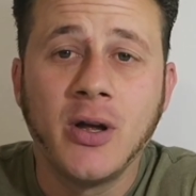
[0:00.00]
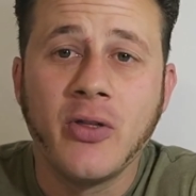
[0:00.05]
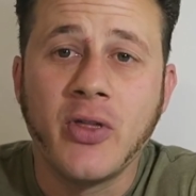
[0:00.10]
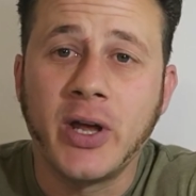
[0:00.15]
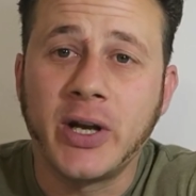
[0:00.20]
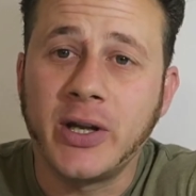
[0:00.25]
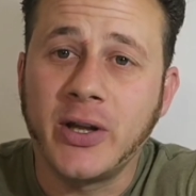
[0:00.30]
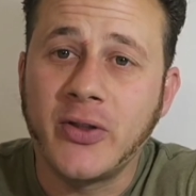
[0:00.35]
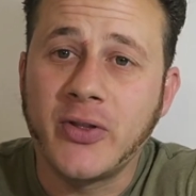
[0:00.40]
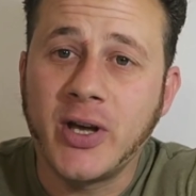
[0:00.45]

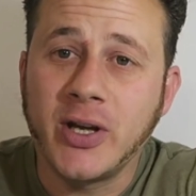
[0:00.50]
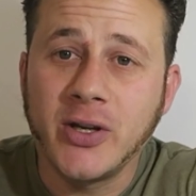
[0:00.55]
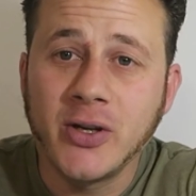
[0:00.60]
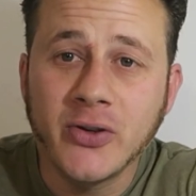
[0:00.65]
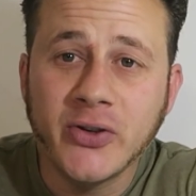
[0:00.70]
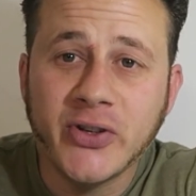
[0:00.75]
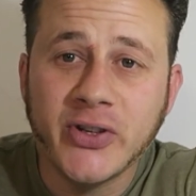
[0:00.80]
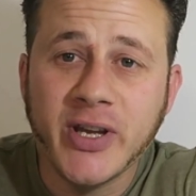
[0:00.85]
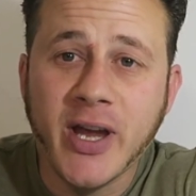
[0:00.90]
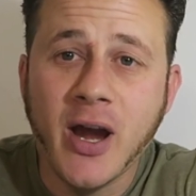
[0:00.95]
That
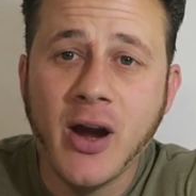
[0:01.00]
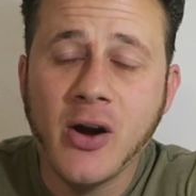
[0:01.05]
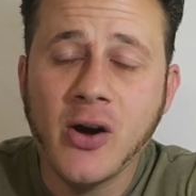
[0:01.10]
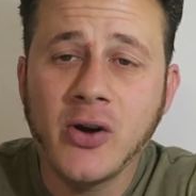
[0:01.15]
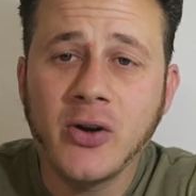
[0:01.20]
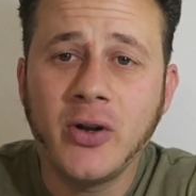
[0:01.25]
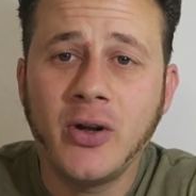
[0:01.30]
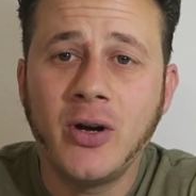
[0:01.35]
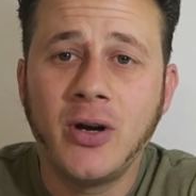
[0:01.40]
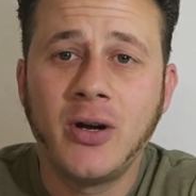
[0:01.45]
you're
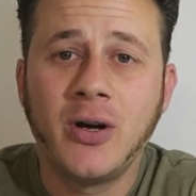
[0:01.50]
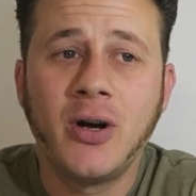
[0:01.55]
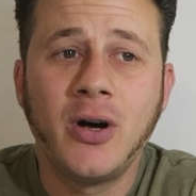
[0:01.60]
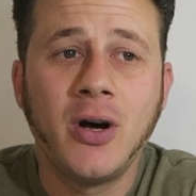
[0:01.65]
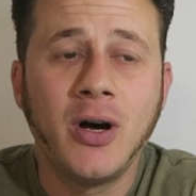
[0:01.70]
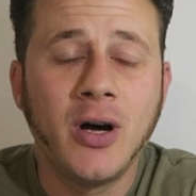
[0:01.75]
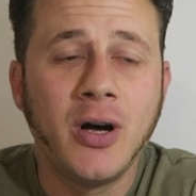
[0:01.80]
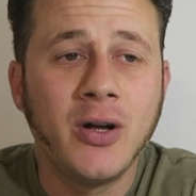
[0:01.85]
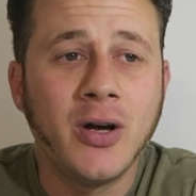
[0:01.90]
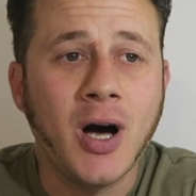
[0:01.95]
scared
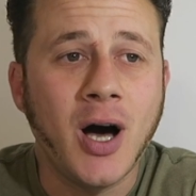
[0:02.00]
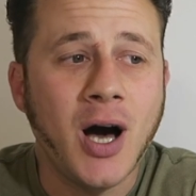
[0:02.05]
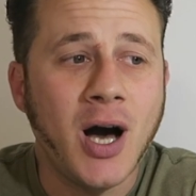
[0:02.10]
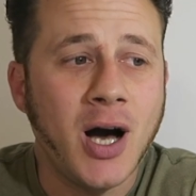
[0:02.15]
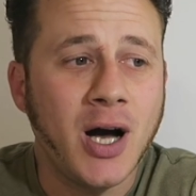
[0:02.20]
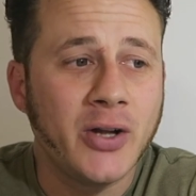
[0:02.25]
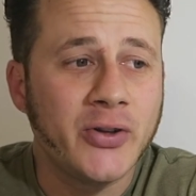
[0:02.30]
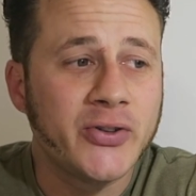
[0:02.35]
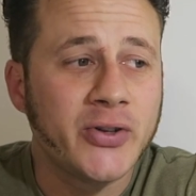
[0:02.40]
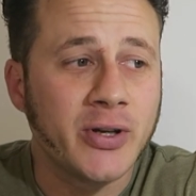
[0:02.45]

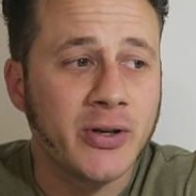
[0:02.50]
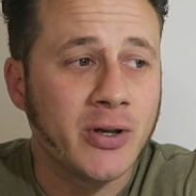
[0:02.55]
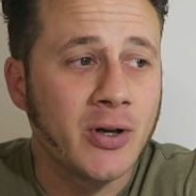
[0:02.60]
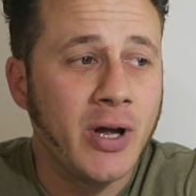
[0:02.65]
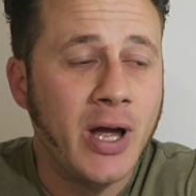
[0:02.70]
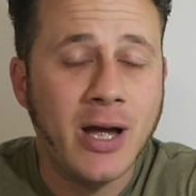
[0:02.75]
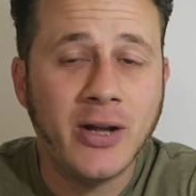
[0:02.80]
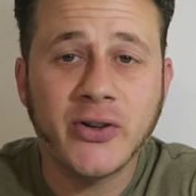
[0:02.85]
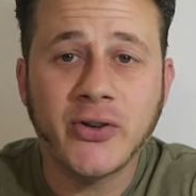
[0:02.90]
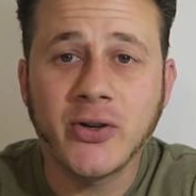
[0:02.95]
to
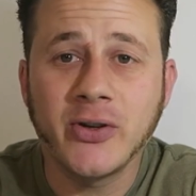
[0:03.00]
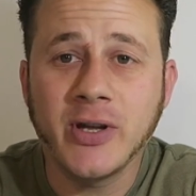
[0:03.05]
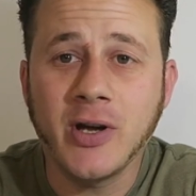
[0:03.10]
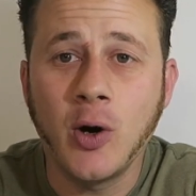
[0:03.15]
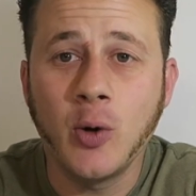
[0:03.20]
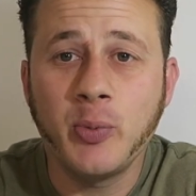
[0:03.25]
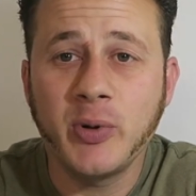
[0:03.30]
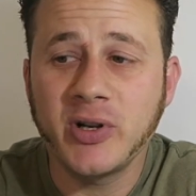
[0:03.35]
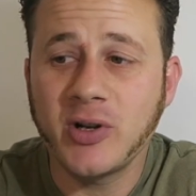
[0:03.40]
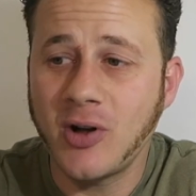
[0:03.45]
enter the
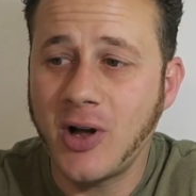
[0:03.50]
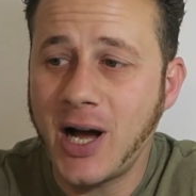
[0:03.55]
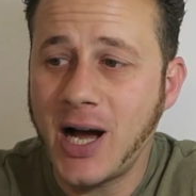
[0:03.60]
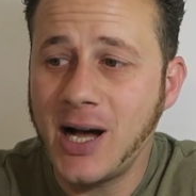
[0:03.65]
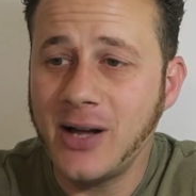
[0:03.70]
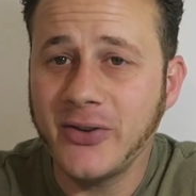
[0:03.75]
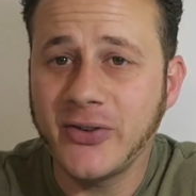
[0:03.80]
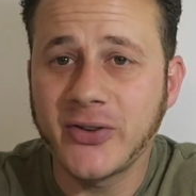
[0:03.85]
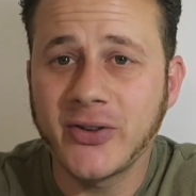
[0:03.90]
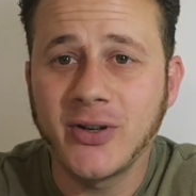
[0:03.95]
open
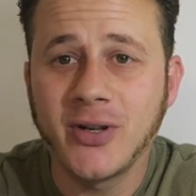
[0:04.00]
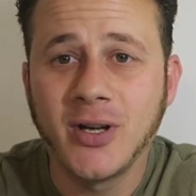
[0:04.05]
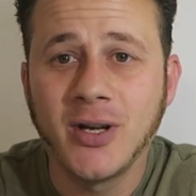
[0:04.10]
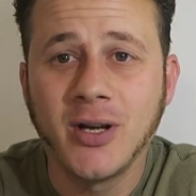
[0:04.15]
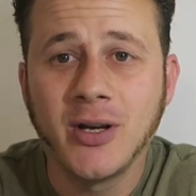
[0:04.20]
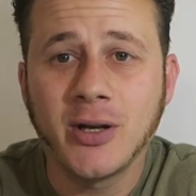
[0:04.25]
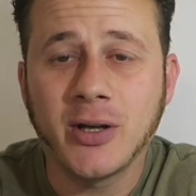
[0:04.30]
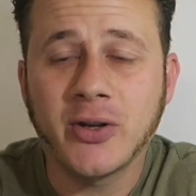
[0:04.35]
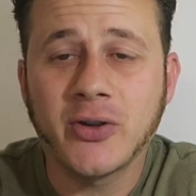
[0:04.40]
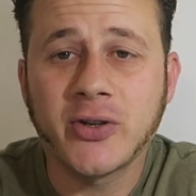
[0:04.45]
class
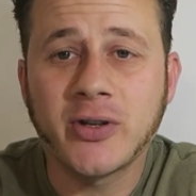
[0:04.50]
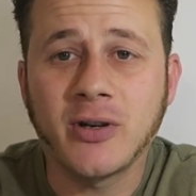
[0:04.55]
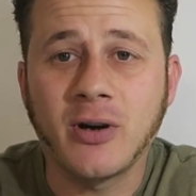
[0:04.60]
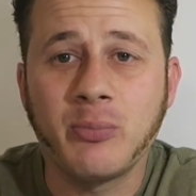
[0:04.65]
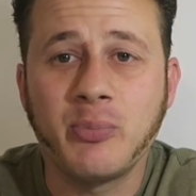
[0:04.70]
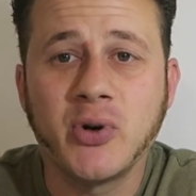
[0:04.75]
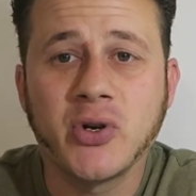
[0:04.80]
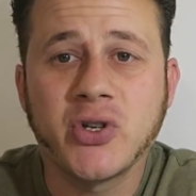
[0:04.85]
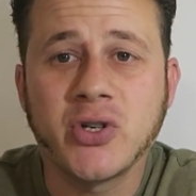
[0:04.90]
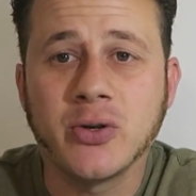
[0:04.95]
is going
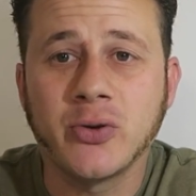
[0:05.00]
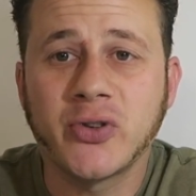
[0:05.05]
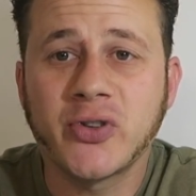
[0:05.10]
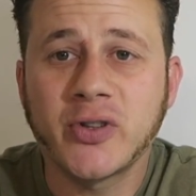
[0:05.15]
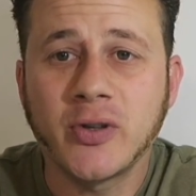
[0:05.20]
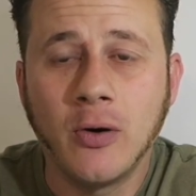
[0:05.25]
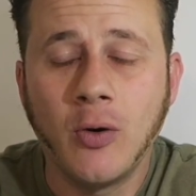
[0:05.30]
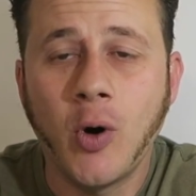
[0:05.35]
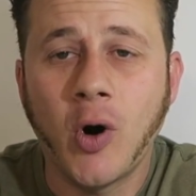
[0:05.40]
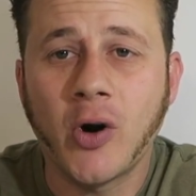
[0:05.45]
to push you
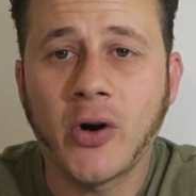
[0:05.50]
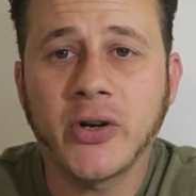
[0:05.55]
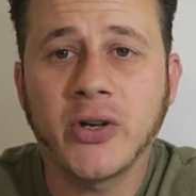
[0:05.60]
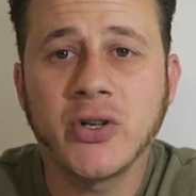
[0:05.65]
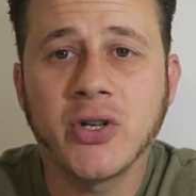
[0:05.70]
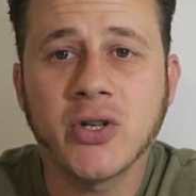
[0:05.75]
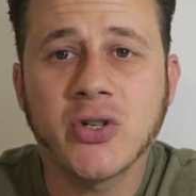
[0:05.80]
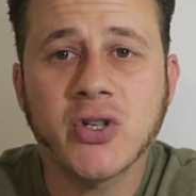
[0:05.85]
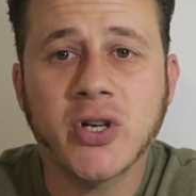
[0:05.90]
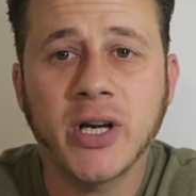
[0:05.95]
so hard
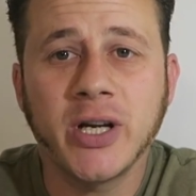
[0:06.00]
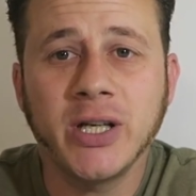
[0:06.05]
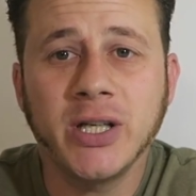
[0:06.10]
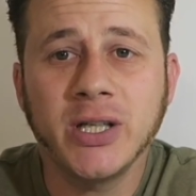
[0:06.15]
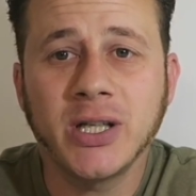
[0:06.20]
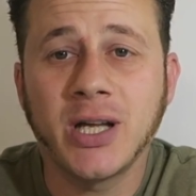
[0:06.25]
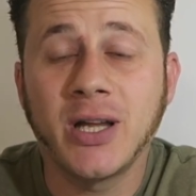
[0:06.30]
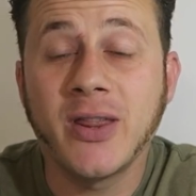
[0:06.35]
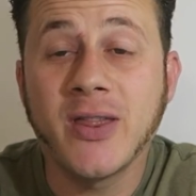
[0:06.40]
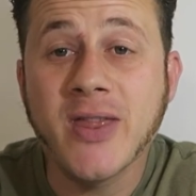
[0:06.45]
in your
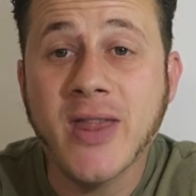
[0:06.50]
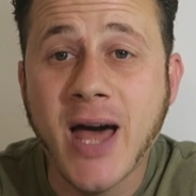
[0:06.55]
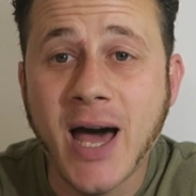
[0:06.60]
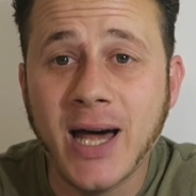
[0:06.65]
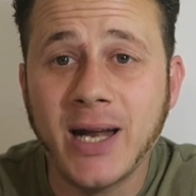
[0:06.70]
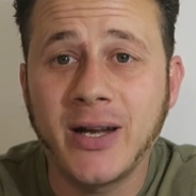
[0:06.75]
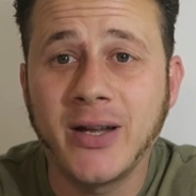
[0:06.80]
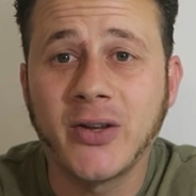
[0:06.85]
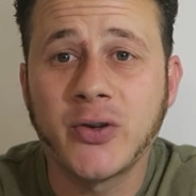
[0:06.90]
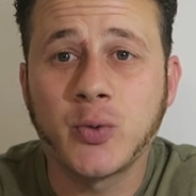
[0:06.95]
training, and
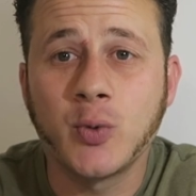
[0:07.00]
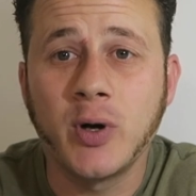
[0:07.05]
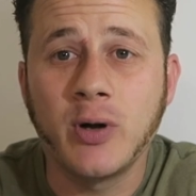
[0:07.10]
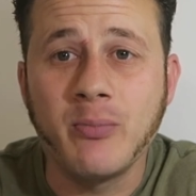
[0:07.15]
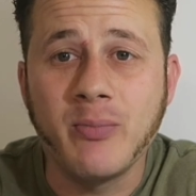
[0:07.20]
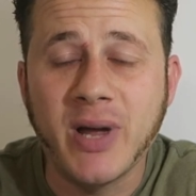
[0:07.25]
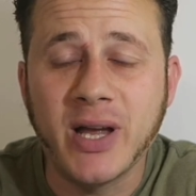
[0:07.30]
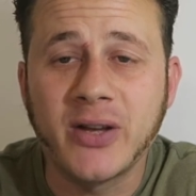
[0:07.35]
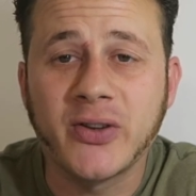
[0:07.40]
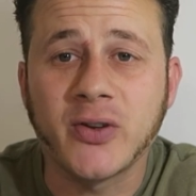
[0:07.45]
that is
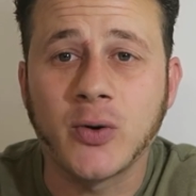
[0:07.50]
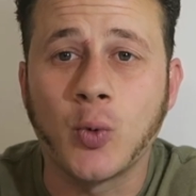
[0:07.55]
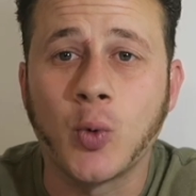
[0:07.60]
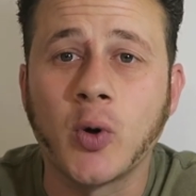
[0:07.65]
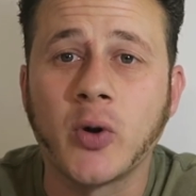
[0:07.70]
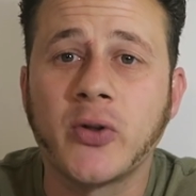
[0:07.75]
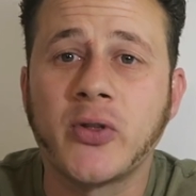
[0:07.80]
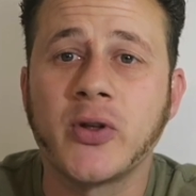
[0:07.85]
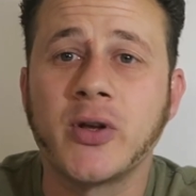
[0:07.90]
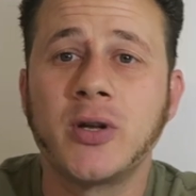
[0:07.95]
what makes it
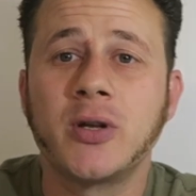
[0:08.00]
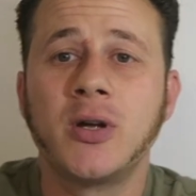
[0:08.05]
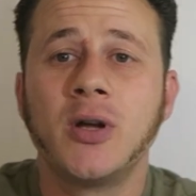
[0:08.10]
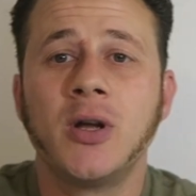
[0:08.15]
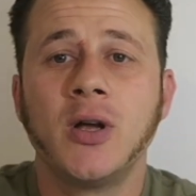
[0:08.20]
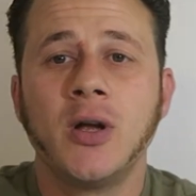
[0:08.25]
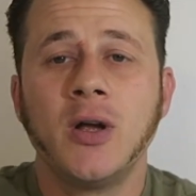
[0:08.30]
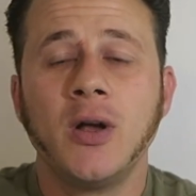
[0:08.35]
worth it.